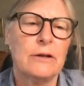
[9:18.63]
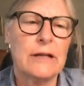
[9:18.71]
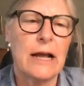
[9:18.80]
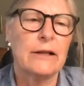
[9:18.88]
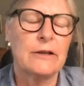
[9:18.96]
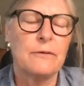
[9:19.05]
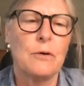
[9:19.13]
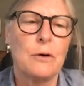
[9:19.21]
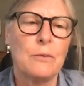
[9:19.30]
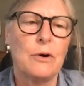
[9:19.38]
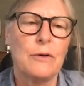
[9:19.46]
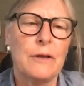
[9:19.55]
Dallas-Fort
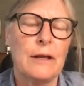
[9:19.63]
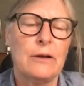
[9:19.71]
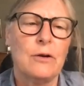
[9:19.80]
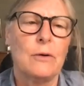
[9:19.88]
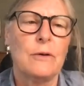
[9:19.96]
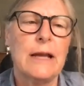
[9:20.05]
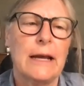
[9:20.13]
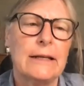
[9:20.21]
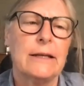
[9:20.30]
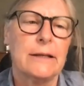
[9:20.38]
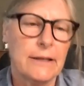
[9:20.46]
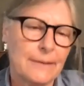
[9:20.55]
Worth and North
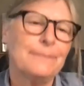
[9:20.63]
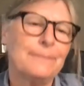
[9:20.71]
Texas.